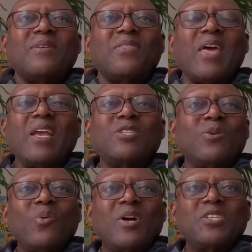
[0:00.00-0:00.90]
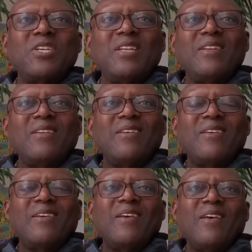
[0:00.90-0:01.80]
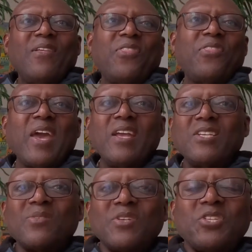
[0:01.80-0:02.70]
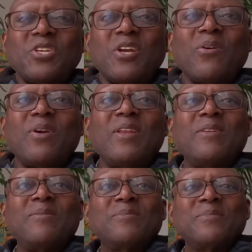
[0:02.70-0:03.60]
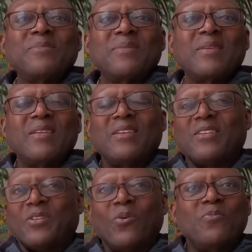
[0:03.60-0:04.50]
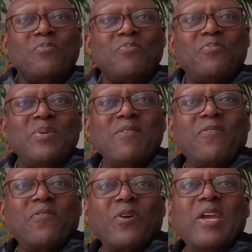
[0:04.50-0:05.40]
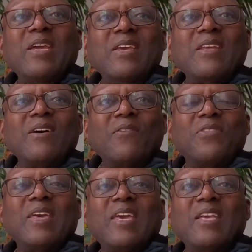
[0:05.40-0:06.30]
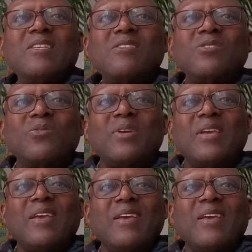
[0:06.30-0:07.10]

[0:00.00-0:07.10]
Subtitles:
Thanks for watching. Thanks for sharing. Don't be afraid of the history.